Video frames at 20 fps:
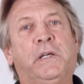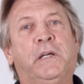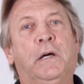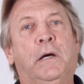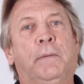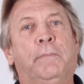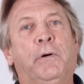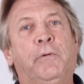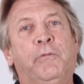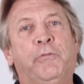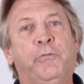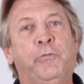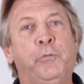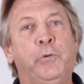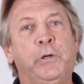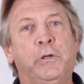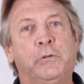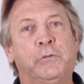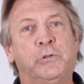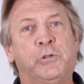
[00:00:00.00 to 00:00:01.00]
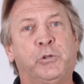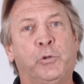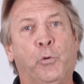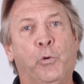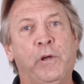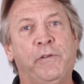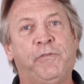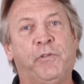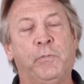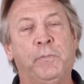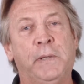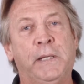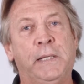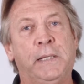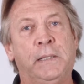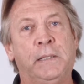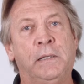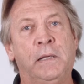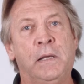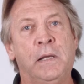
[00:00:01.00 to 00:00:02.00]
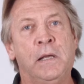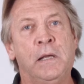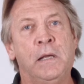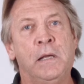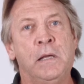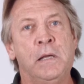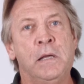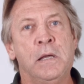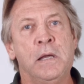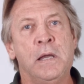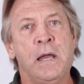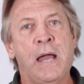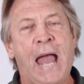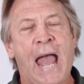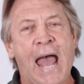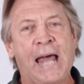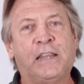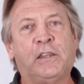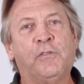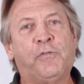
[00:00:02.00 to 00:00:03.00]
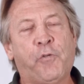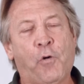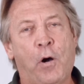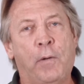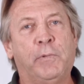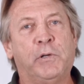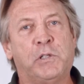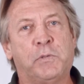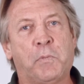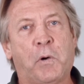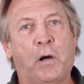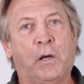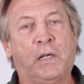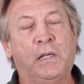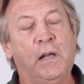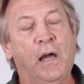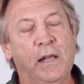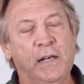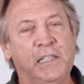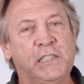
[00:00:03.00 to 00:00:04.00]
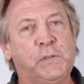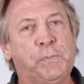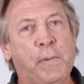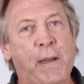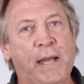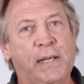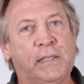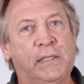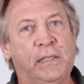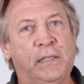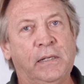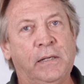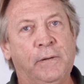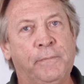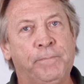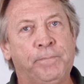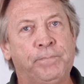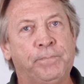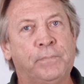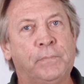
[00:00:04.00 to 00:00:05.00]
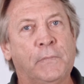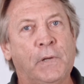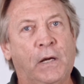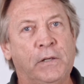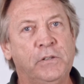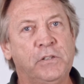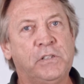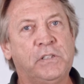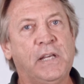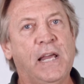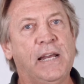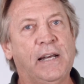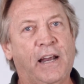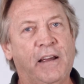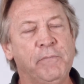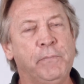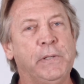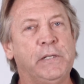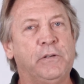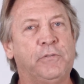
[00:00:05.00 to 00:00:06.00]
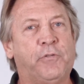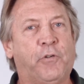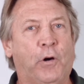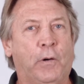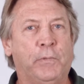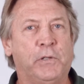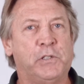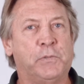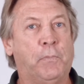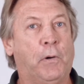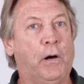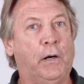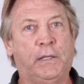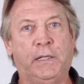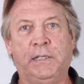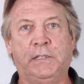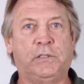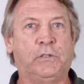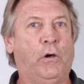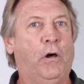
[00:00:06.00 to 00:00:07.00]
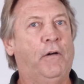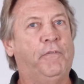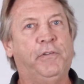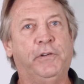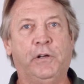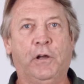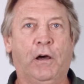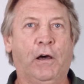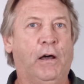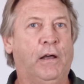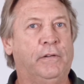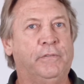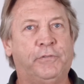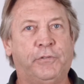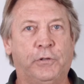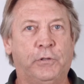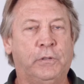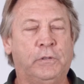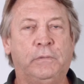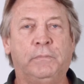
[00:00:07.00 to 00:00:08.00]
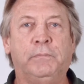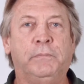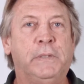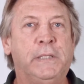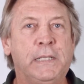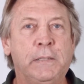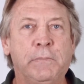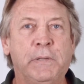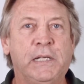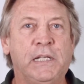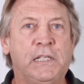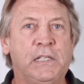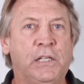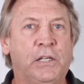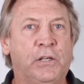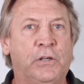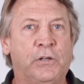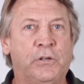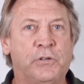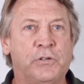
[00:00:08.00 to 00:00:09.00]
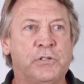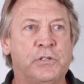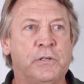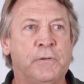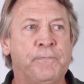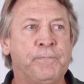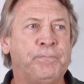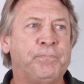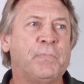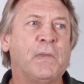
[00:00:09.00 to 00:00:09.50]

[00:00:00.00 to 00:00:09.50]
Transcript: become a real joy for me at the farmer's market, unexpected. Understand, I've been to farmer's markets off and on for many, many years,